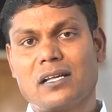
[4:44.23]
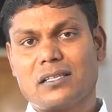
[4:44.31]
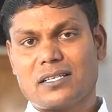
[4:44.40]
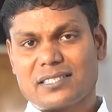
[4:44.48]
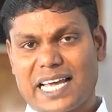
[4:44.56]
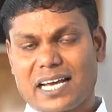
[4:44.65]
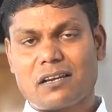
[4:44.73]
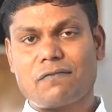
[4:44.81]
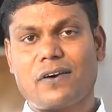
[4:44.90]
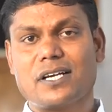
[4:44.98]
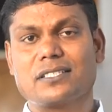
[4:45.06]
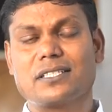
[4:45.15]
The
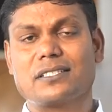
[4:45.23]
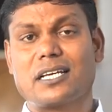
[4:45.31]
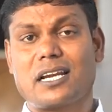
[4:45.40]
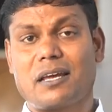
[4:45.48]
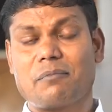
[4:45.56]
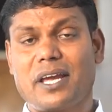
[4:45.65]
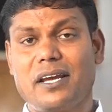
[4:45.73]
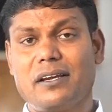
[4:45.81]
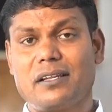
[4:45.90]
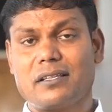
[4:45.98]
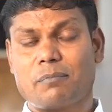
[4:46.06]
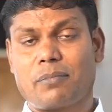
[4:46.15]
sacrifices that I
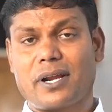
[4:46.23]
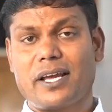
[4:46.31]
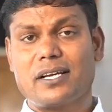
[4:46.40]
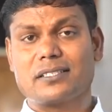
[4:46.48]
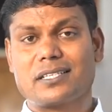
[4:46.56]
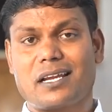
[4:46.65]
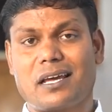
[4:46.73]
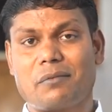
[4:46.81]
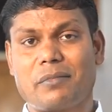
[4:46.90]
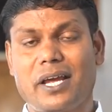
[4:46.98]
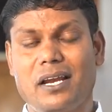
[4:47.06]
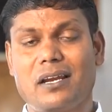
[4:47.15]
made, the prayers that I
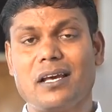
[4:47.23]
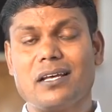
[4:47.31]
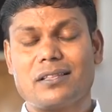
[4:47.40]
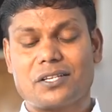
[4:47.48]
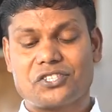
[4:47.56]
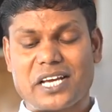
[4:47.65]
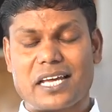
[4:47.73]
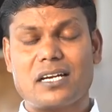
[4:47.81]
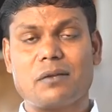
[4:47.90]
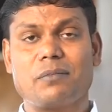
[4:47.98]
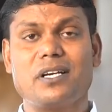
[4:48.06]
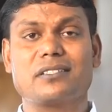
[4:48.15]
made, the
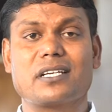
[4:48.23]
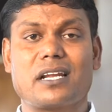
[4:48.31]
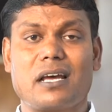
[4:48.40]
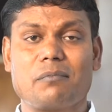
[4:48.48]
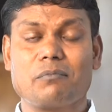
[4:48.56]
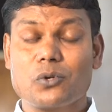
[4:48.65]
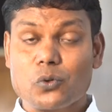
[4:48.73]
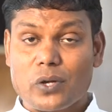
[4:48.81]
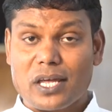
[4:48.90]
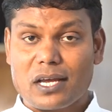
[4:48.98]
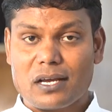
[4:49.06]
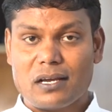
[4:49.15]
charity bills that I'm
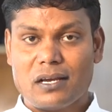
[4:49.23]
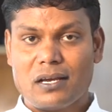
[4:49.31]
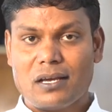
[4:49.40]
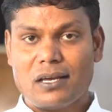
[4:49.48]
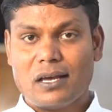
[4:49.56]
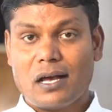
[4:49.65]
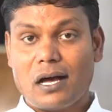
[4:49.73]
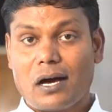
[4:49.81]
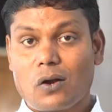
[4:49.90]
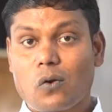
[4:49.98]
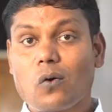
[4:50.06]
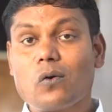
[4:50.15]
doing,
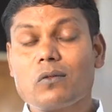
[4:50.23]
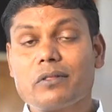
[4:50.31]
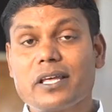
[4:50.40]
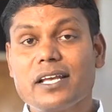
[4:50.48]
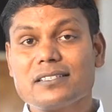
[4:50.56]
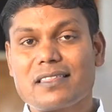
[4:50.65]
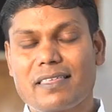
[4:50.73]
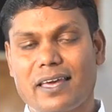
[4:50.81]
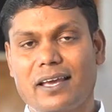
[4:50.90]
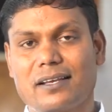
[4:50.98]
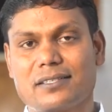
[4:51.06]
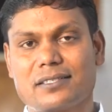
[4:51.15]
are all these
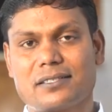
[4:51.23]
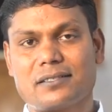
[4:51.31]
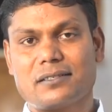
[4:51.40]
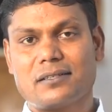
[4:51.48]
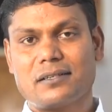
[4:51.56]
things